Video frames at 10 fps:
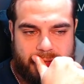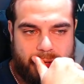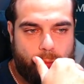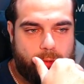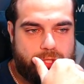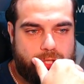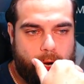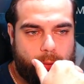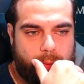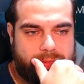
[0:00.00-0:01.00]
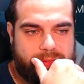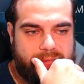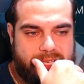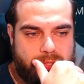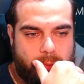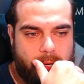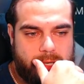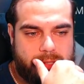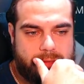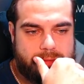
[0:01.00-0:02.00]
We'll start with this
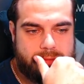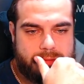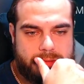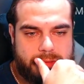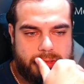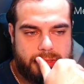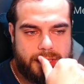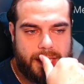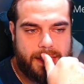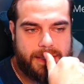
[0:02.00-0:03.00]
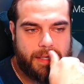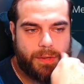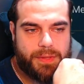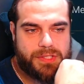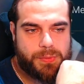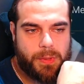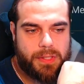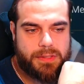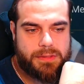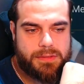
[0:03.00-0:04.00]
one and then go this one.